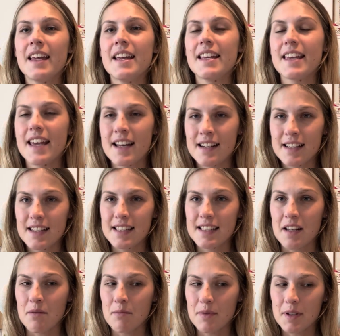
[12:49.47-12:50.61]
Canada
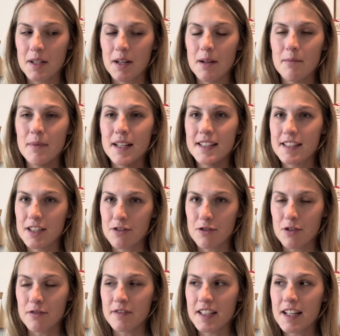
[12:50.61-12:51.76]
Sampler by
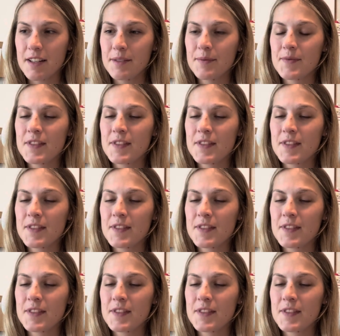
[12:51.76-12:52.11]
Stitchrovia,